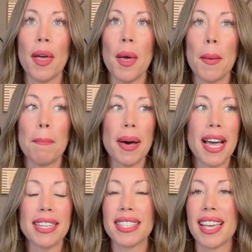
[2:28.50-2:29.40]

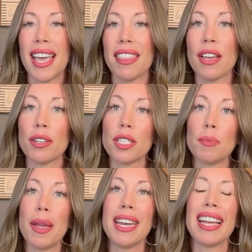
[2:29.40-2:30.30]
But they're
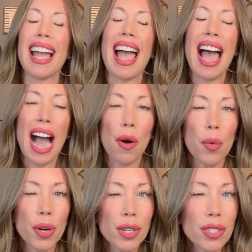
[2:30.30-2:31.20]
spending
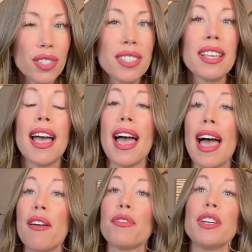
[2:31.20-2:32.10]
hours
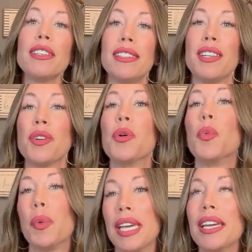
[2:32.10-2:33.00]
every single
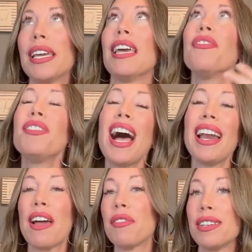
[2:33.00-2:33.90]
week, if not
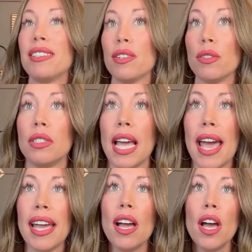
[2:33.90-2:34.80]
every single
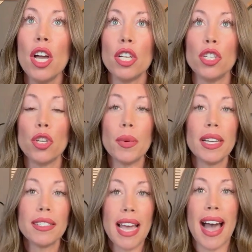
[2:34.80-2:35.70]
day,
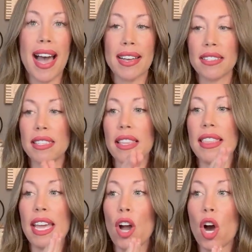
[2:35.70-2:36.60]
doing tasks that
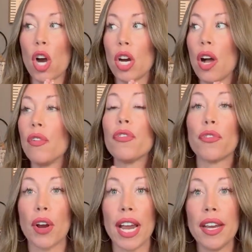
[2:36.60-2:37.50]
they are
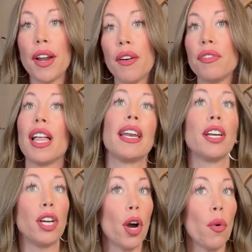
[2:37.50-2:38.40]
afraid of letting
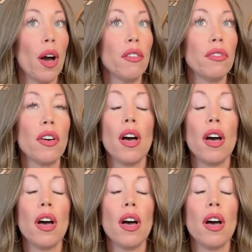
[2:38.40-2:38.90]
go of,